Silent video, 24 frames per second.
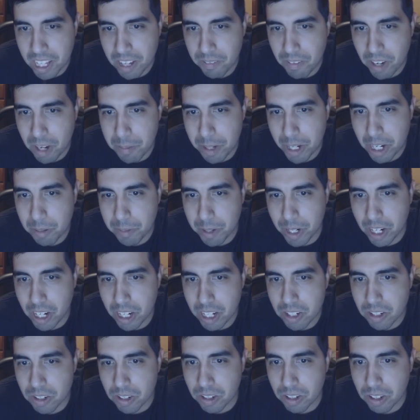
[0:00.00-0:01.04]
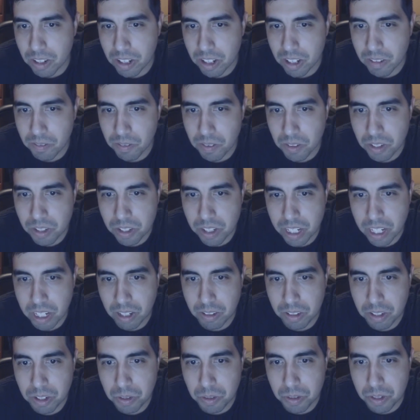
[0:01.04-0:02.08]
if I become a hunter, the first
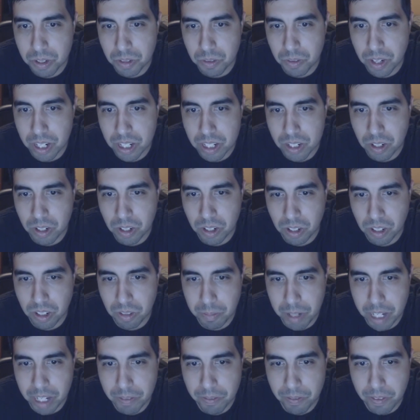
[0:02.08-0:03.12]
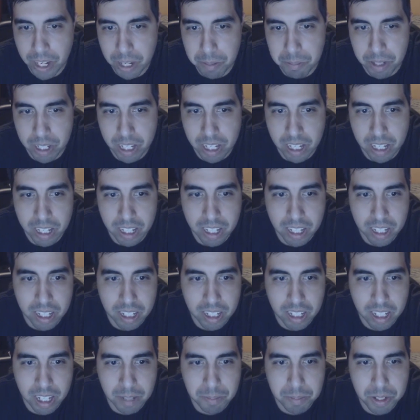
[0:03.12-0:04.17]
thing I'll do is arrest all my family.
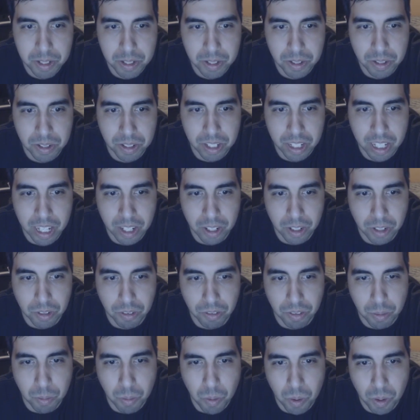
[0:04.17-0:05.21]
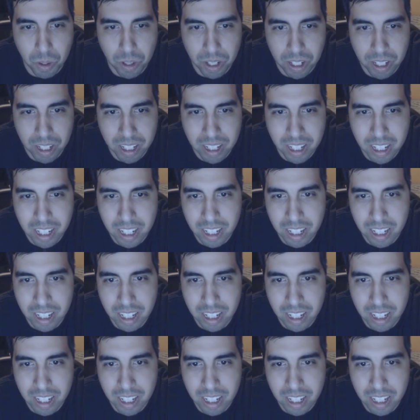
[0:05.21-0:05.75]
I'm certain to get a good reward.